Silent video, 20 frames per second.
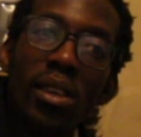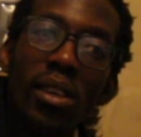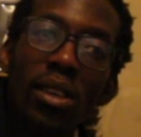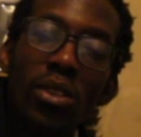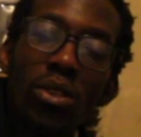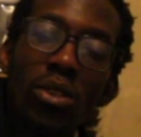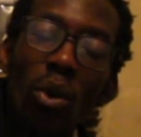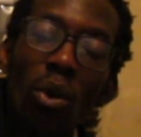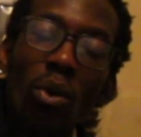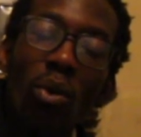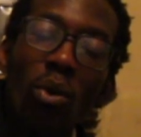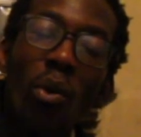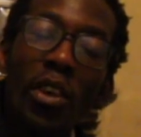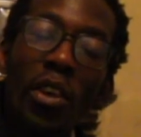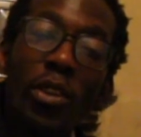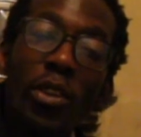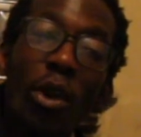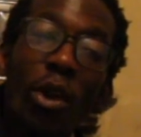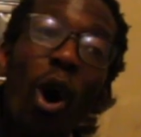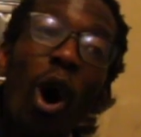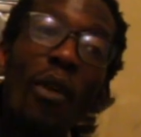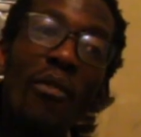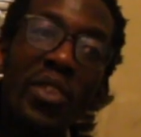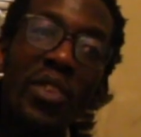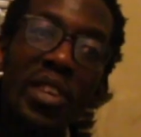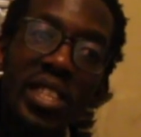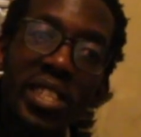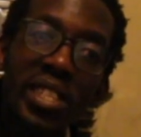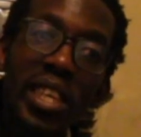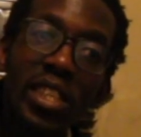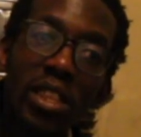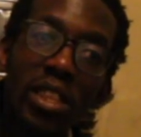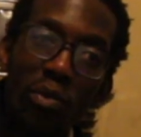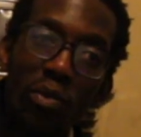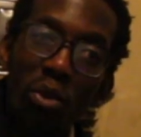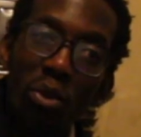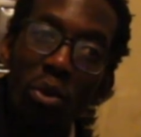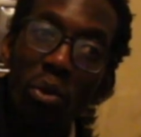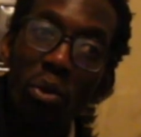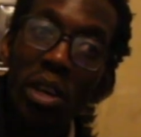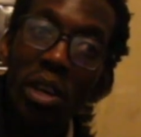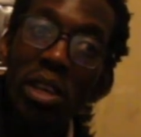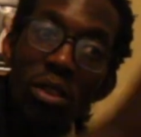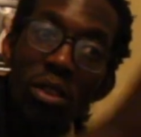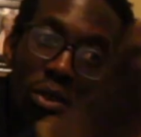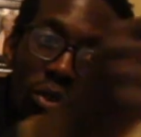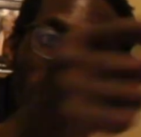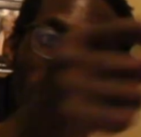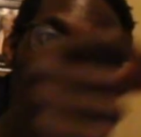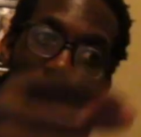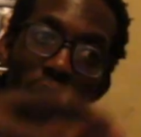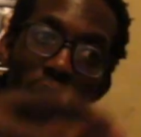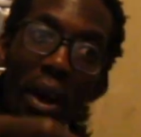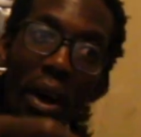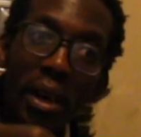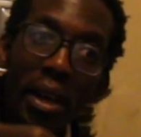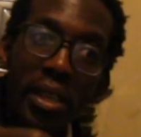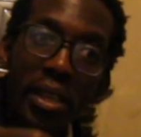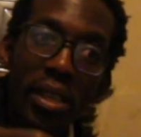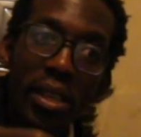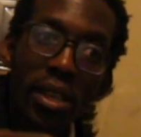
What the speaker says: So one of the obvious things, if you read the Quran,